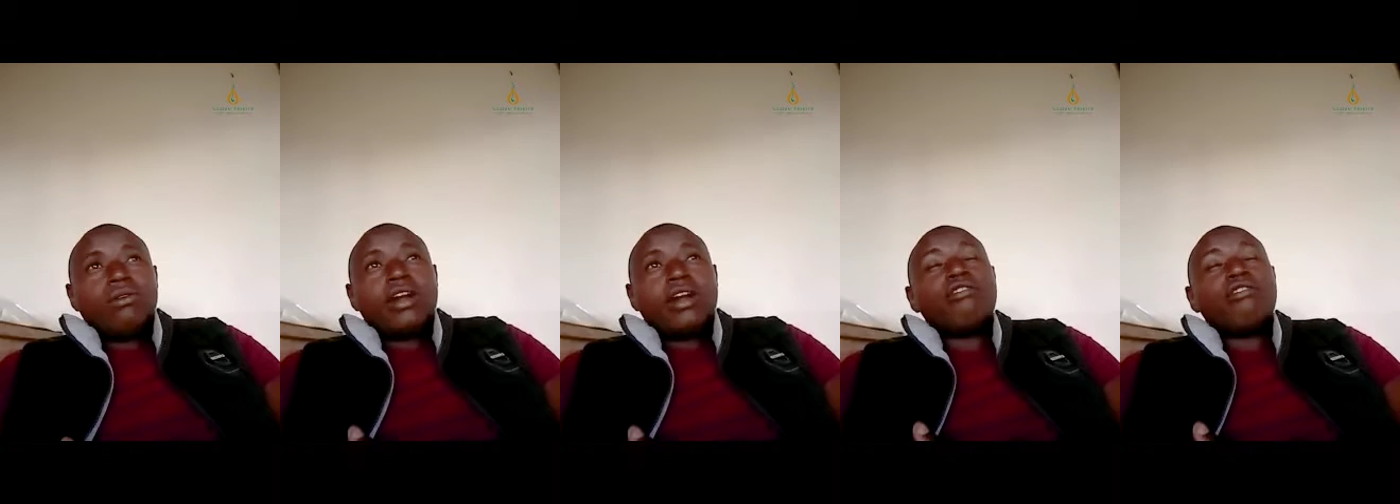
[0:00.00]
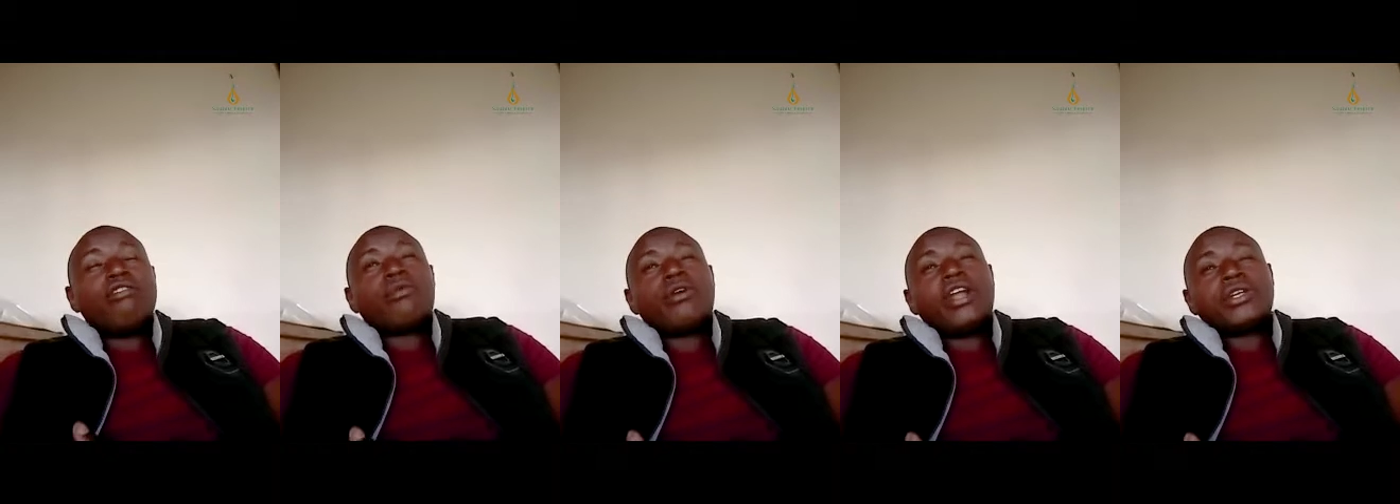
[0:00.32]
and your
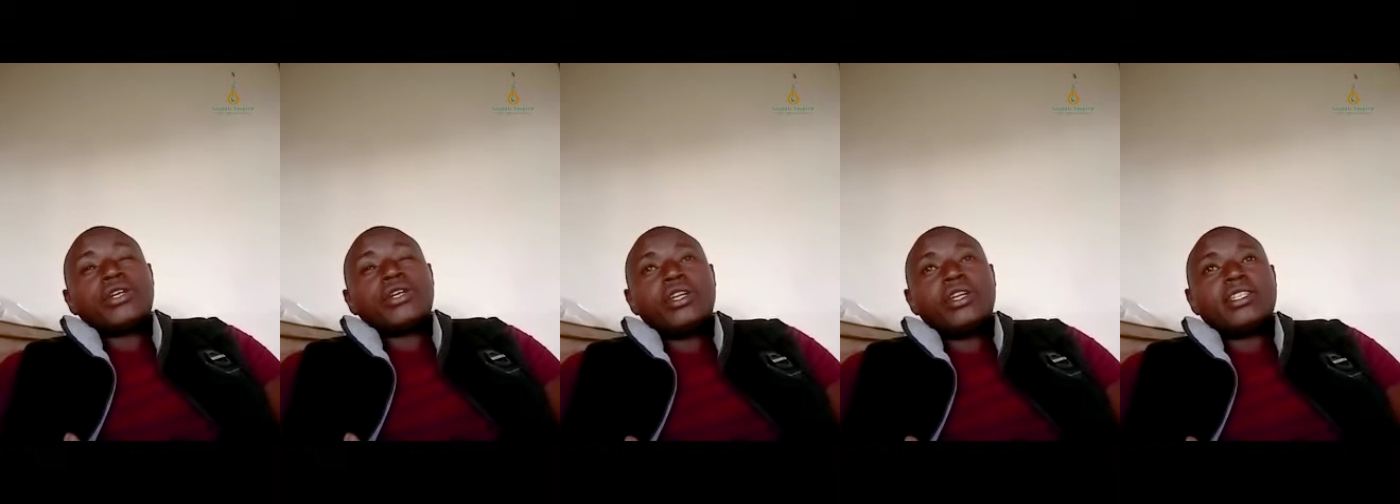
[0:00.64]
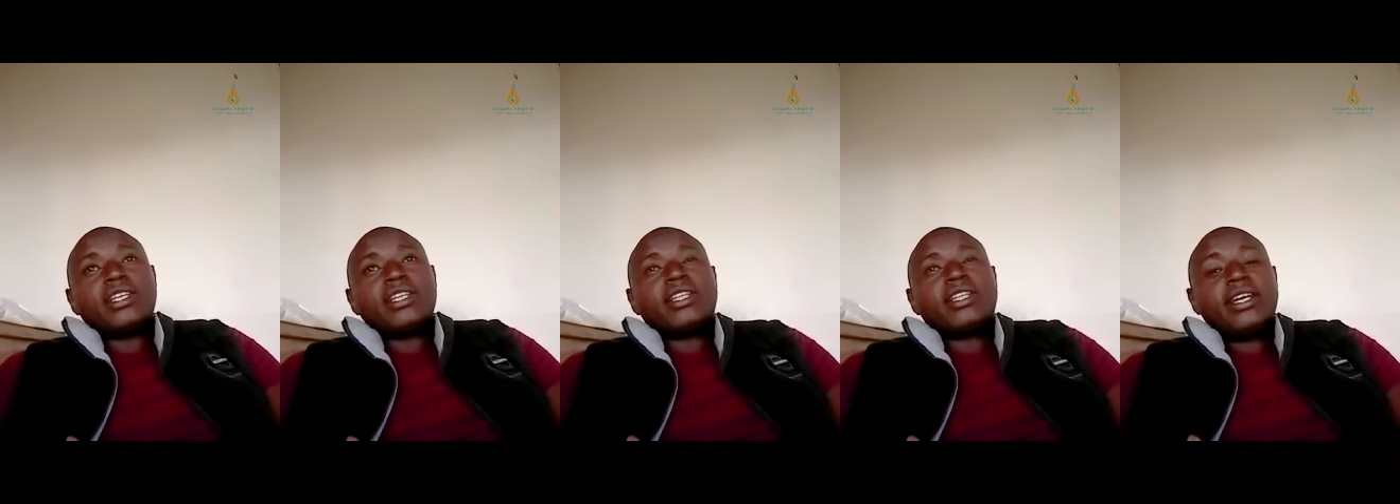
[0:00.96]
production is
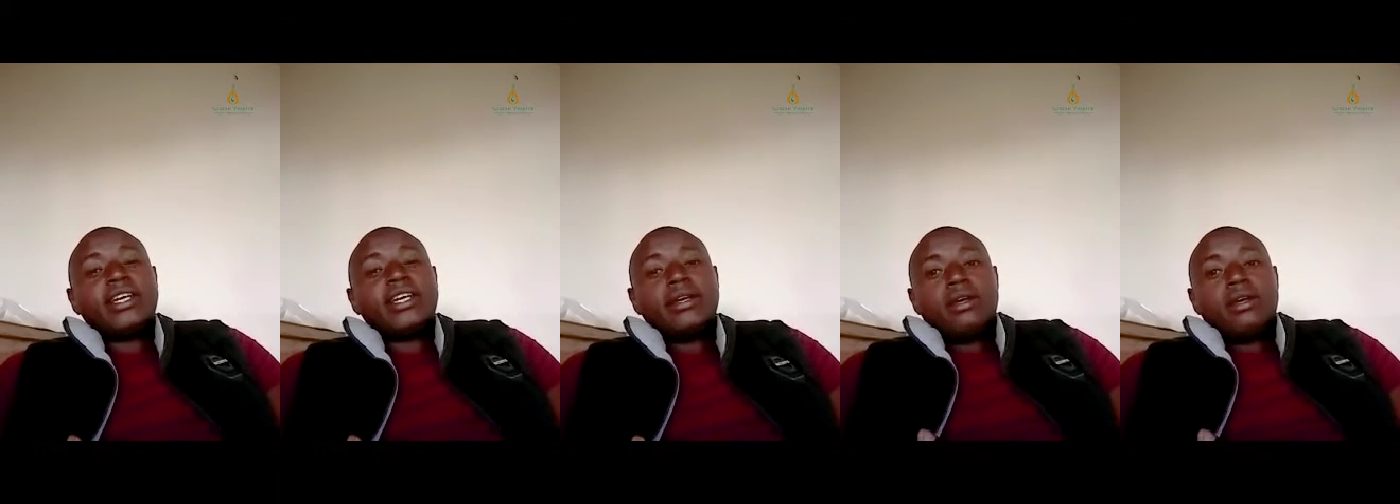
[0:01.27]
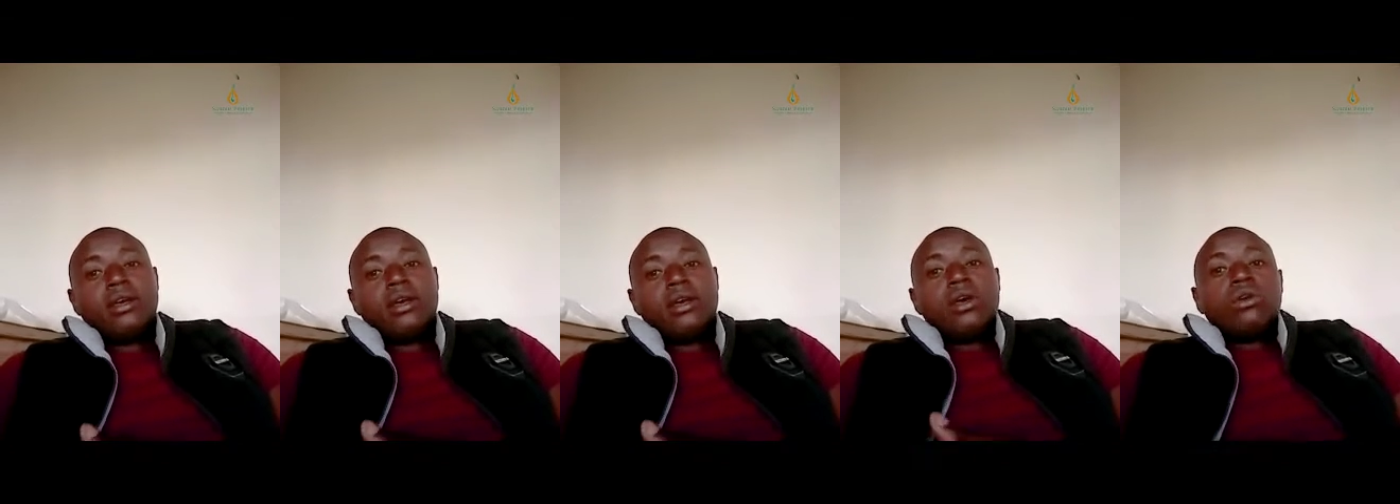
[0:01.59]
at
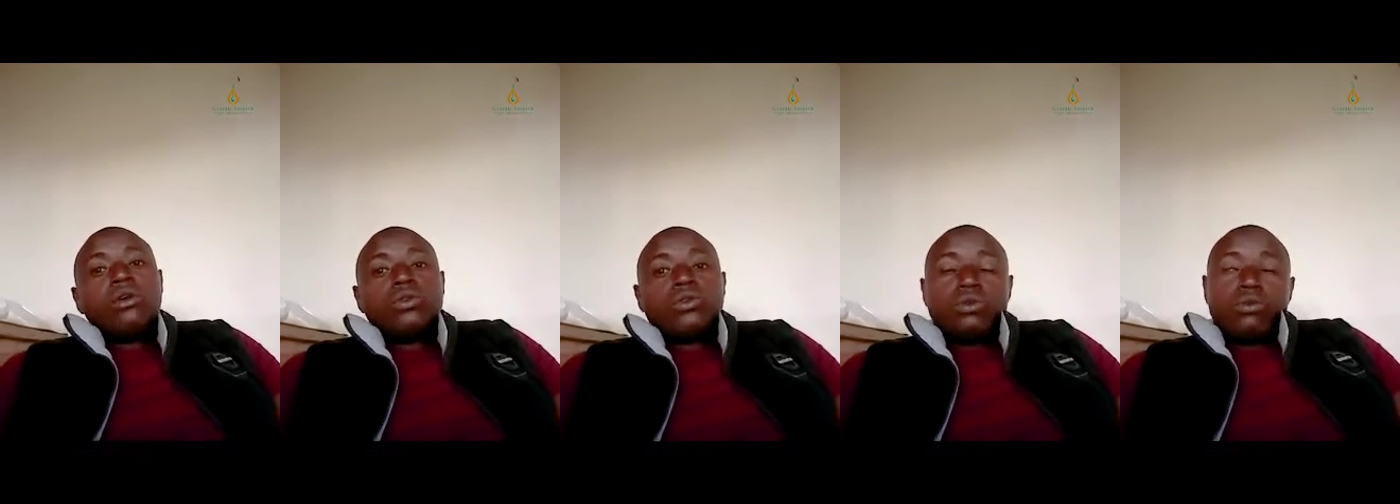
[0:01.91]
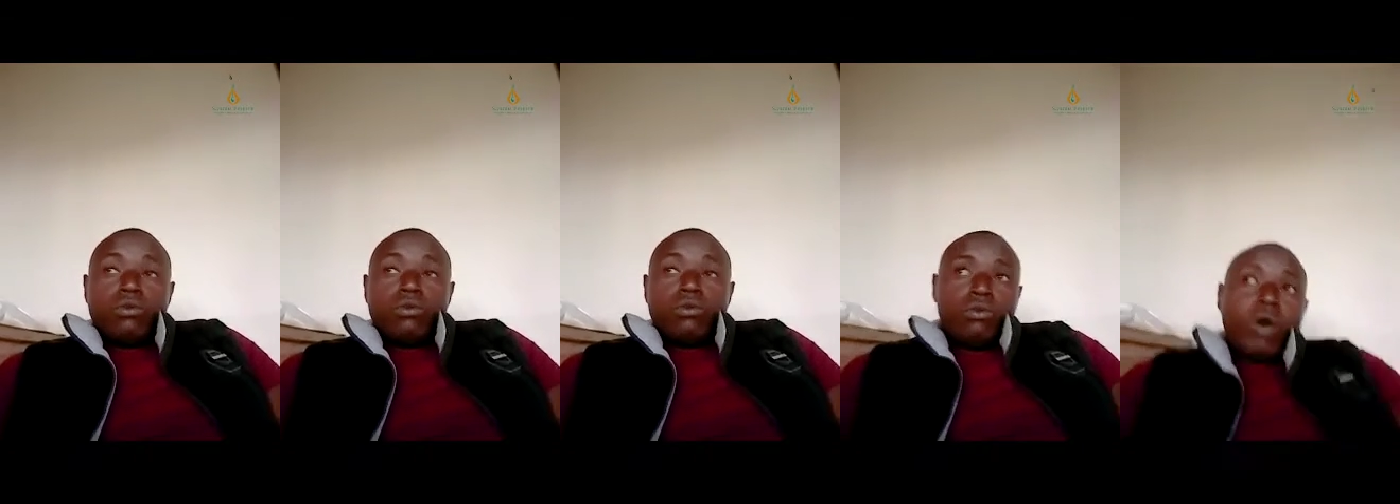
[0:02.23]

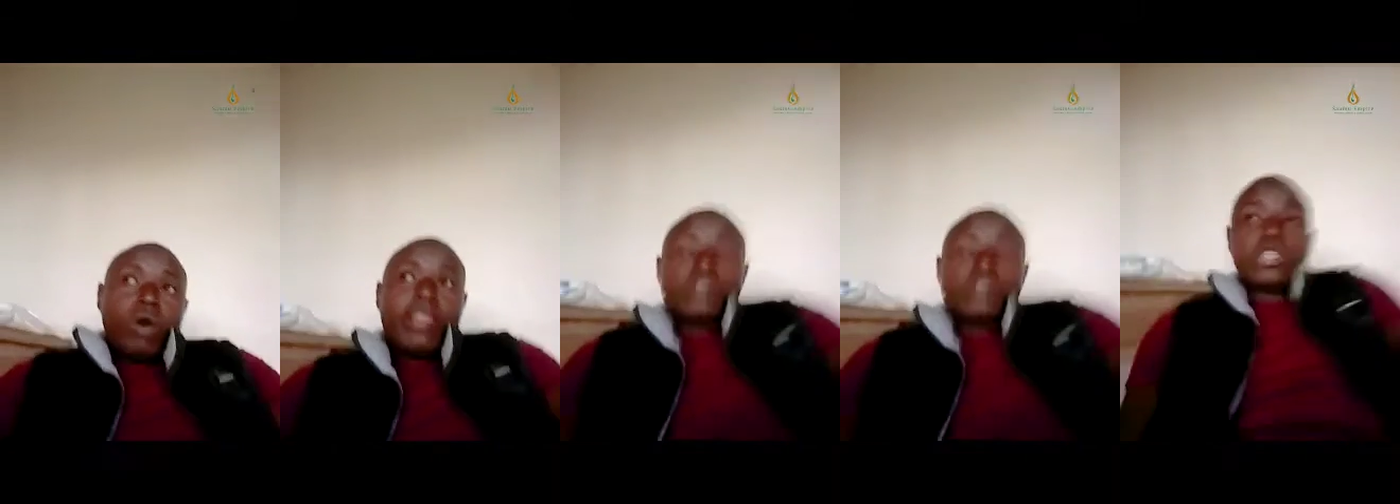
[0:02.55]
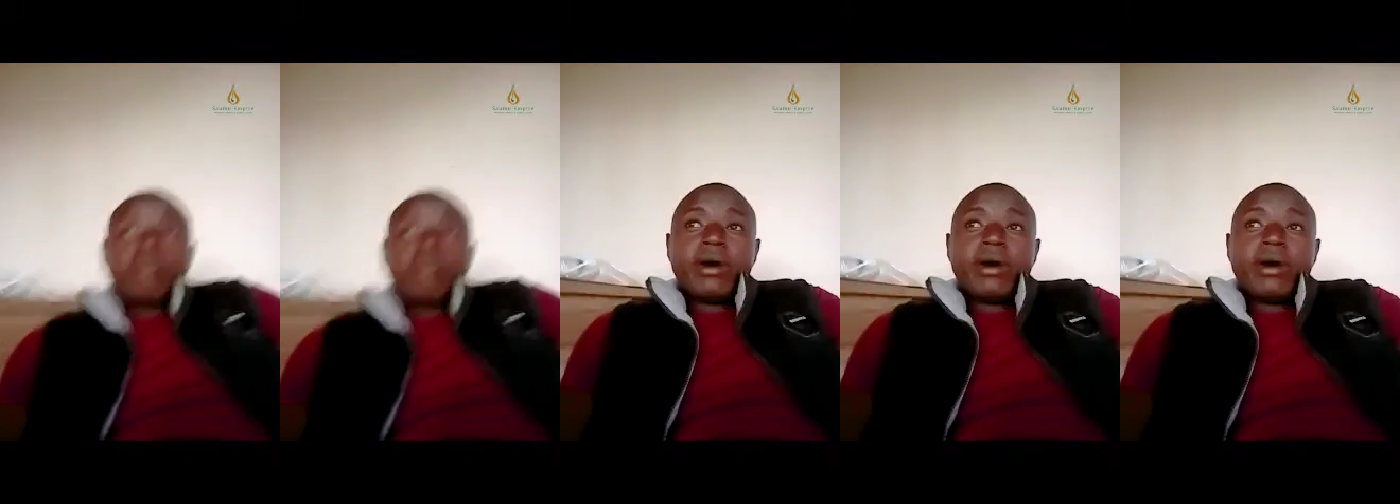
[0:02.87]
1,000
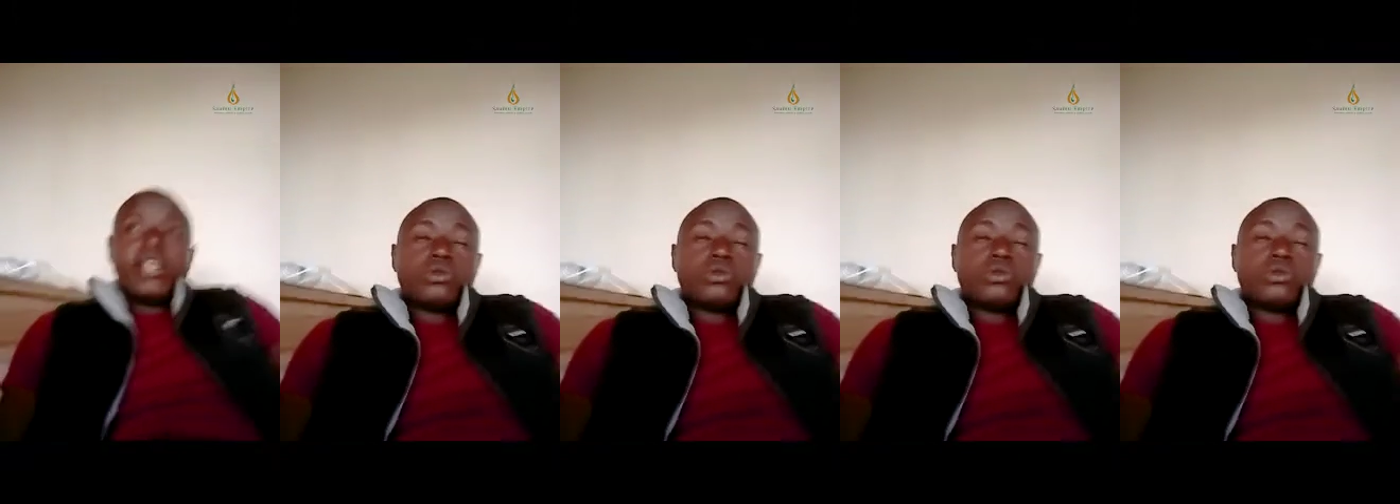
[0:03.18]
pallets.